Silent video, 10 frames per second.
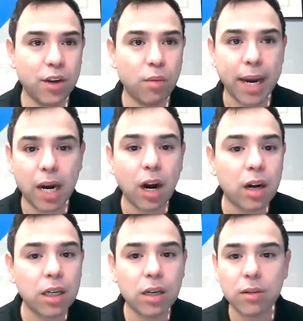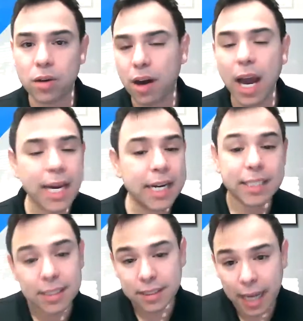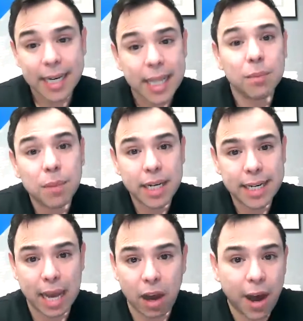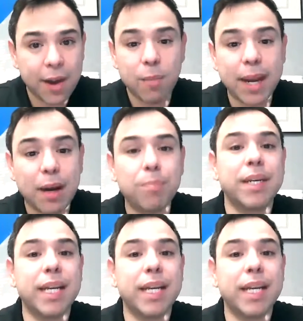my car loan, or I need the money now out of my company,